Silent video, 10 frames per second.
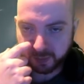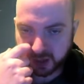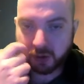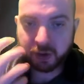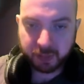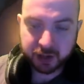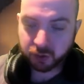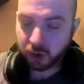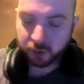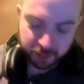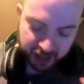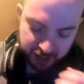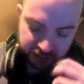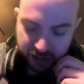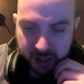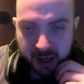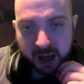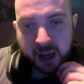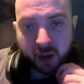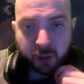current players or older players,
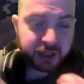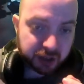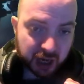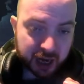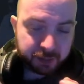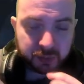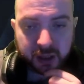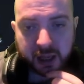which is a shame.